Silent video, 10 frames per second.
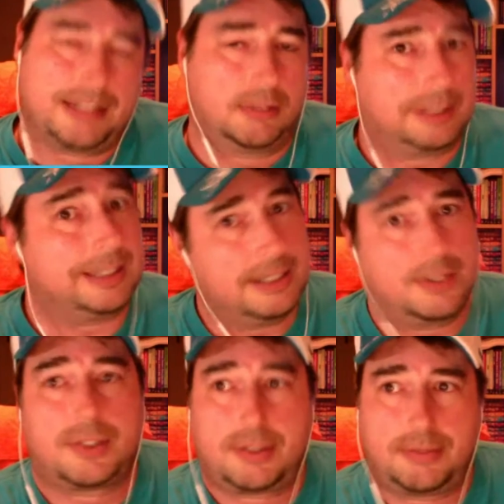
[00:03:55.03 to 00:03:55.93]

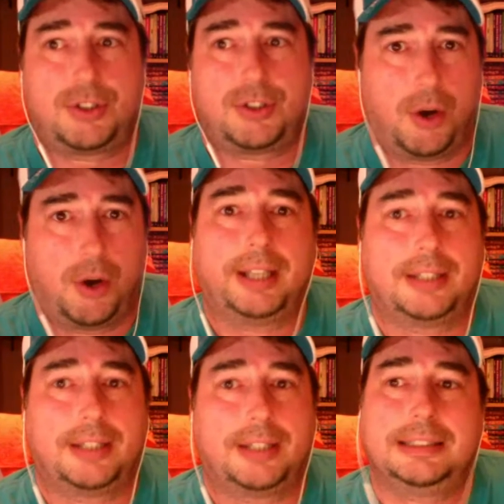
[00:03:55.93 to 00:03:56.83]
he's showing
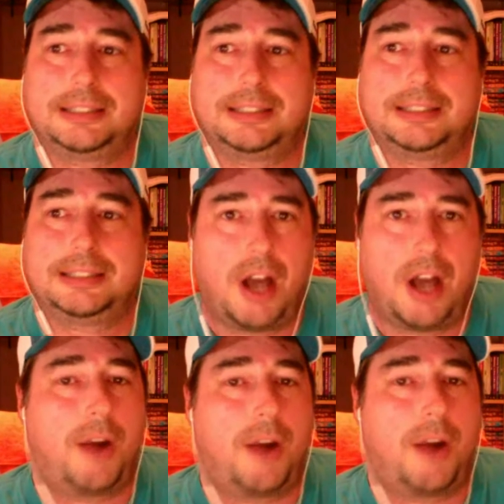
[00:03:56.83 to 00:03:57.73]
that he's just
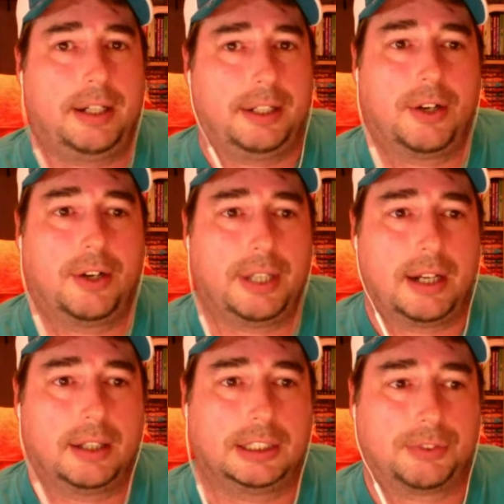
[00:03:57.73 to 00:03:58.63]
not ready to go yet,
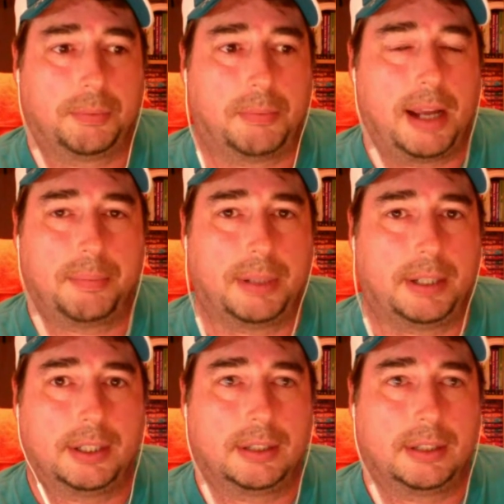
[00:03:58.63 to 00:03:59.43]
at least from my opinion.